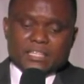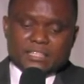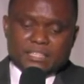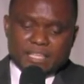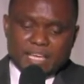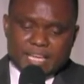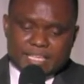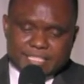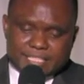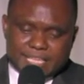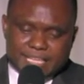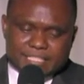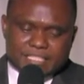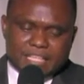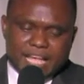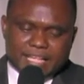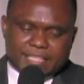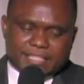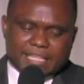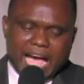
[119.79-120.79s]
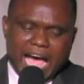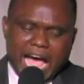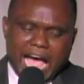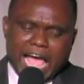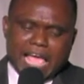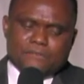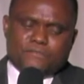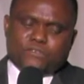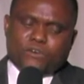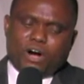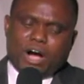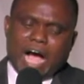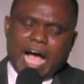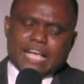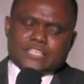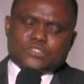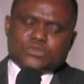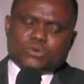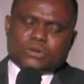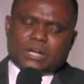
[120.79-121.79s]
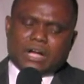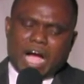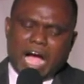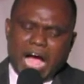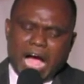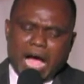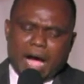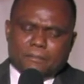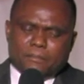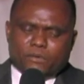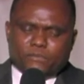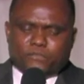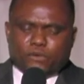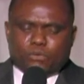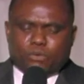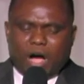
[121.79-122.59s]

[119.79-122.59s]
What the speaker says: this is the time for us to come with